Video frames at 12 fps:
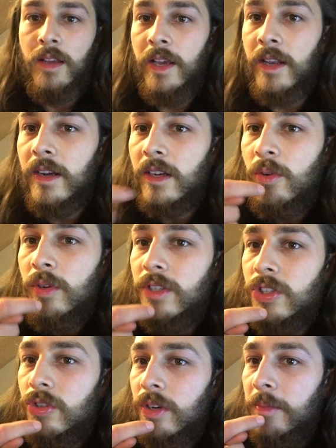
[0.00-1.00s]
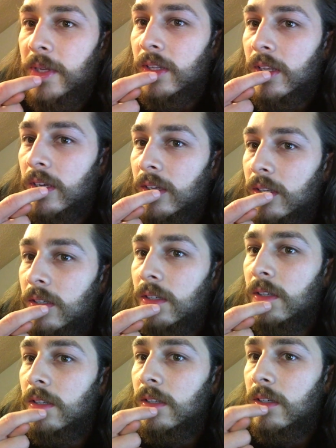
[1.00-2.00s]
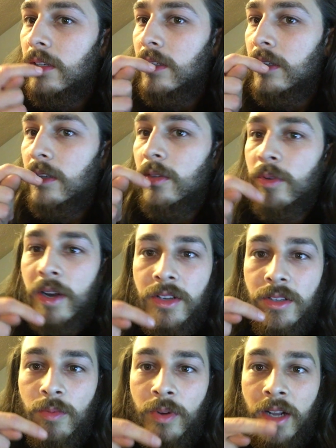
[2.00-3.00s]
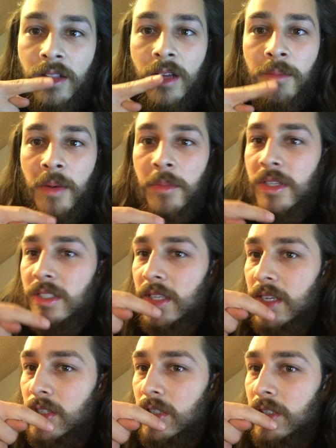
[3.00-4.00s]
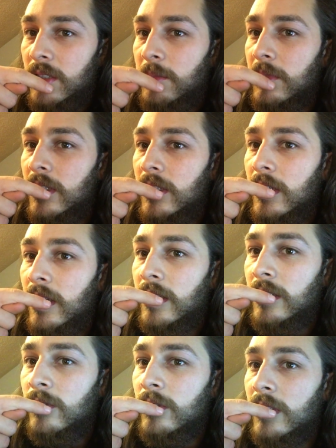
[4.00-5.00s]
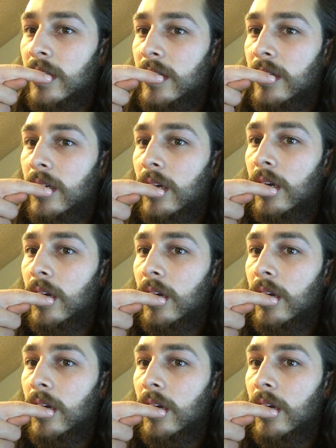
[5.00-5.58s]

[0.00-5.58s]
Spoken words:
And I quit trimming, like, when I line my mustache up, I do it like